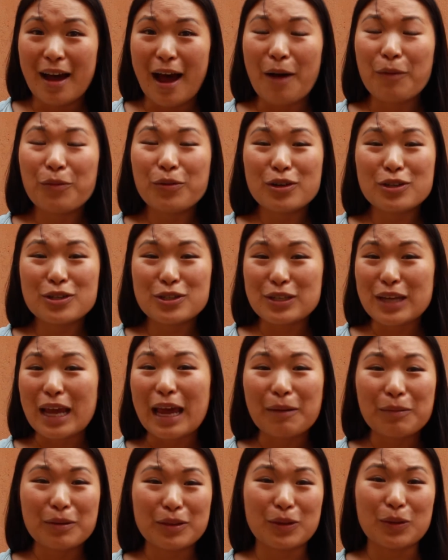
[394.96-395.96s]
I want to
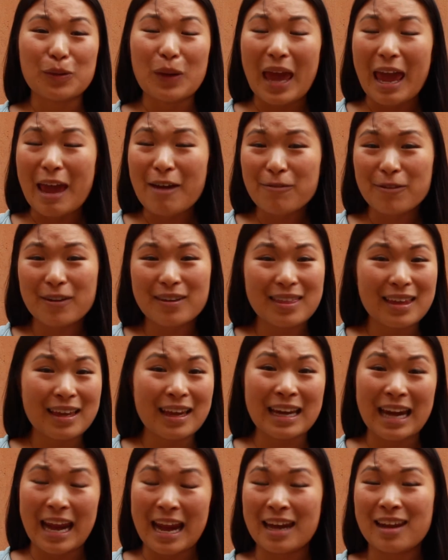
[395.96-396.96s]
share with you
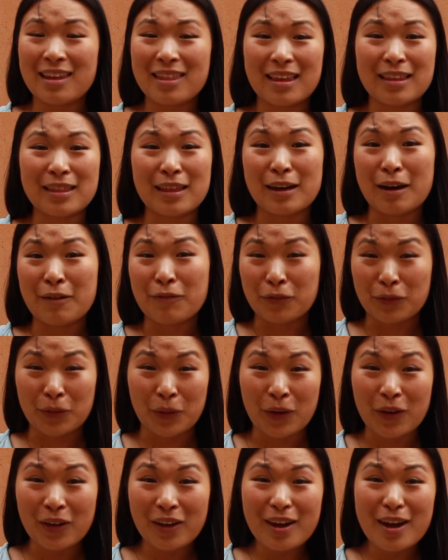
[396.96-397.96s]
everything and anything that I've
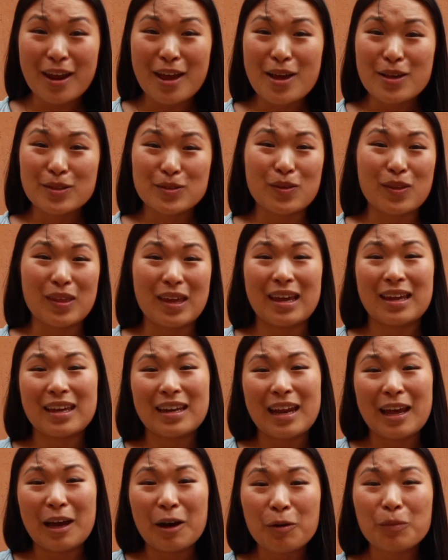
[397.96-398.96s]
learned, so that it
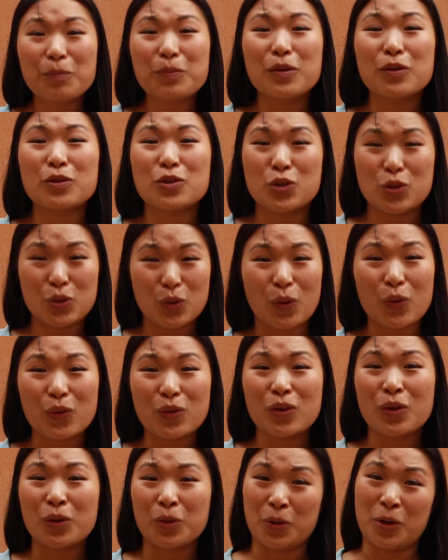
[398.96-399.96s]
can help you
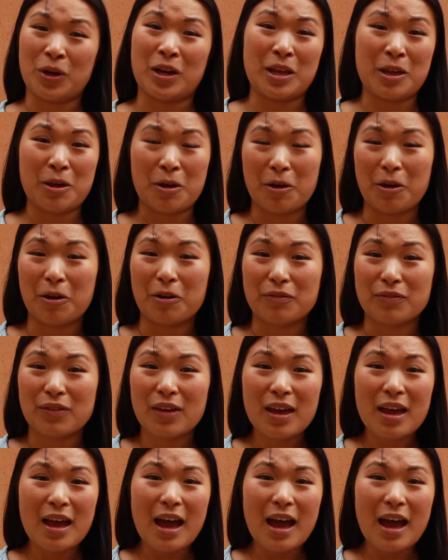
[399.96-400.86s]
shorten your learning curve.